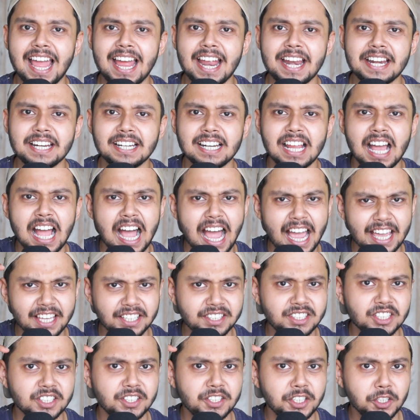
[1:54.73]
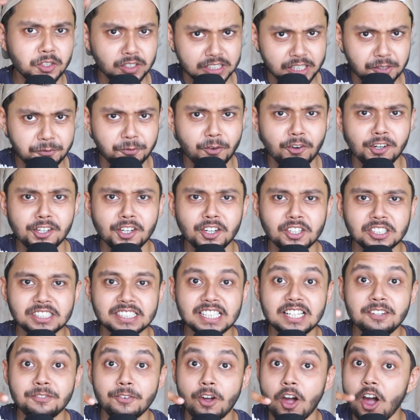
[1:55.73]
and either use it for
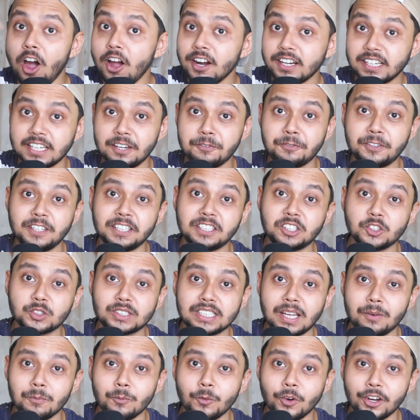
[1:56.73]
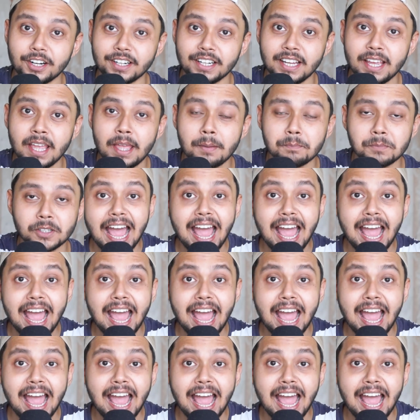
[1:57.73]
yourself or gift it to someone.